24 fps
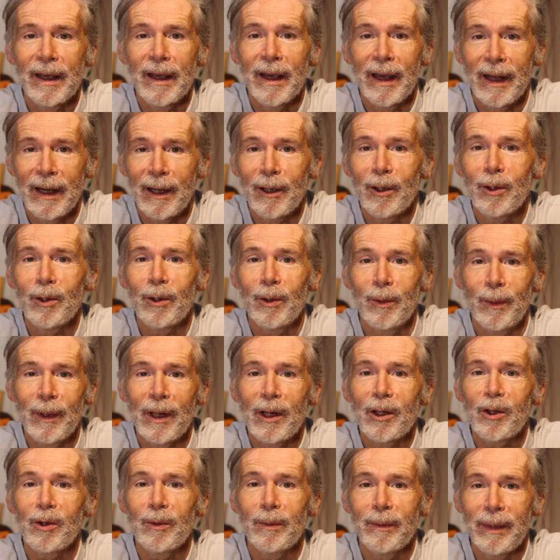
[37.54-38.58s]
Hello,
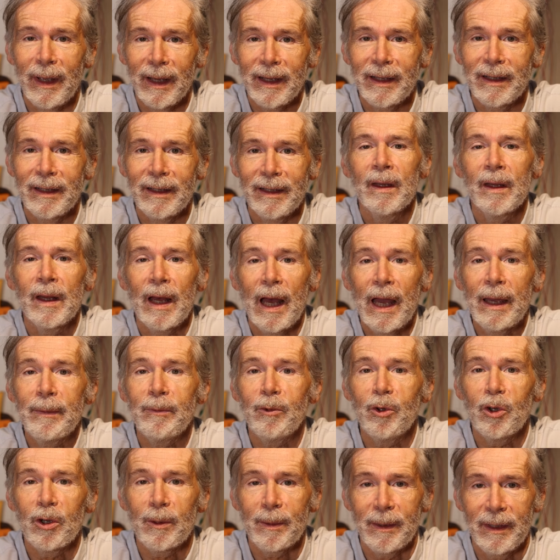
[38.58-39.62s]
welcome back. I'm
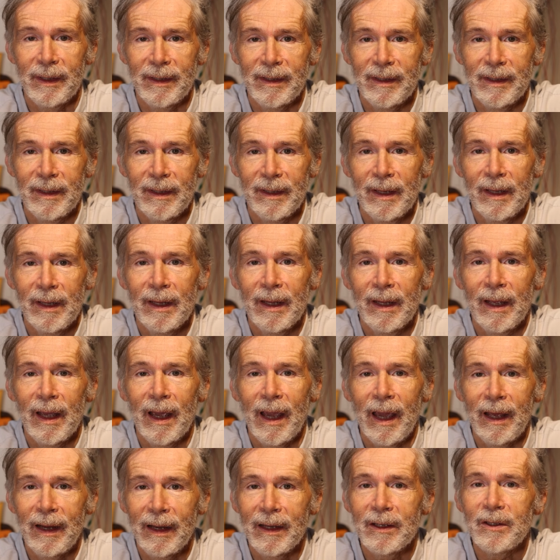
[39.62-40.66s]
Norbert,
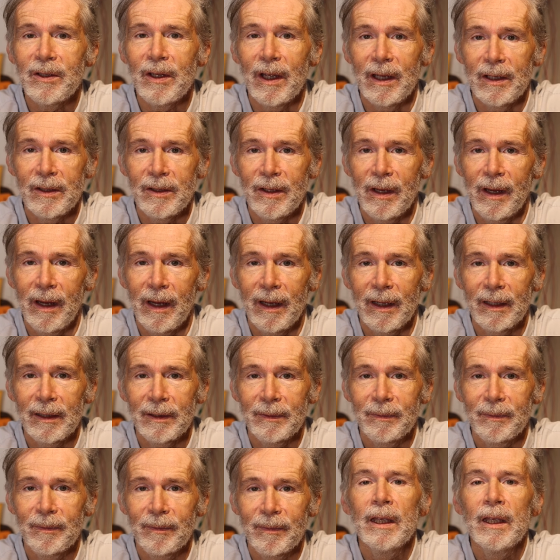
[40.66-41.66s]
energy engineer.